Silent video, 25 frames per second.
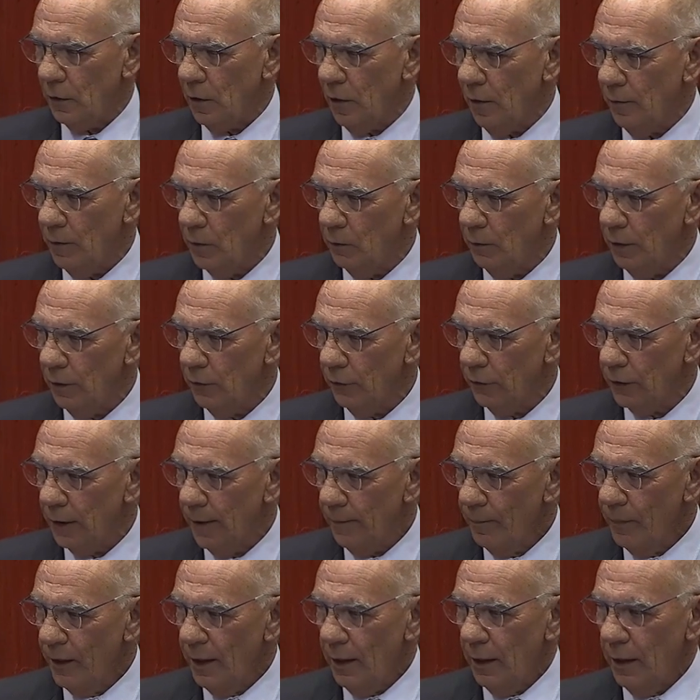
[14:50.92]
Commonwealth,
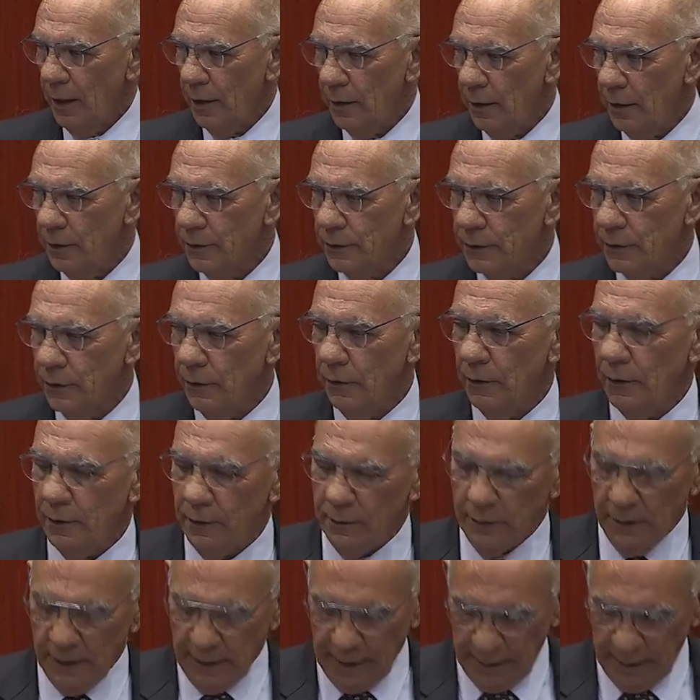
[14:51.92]
and in turn,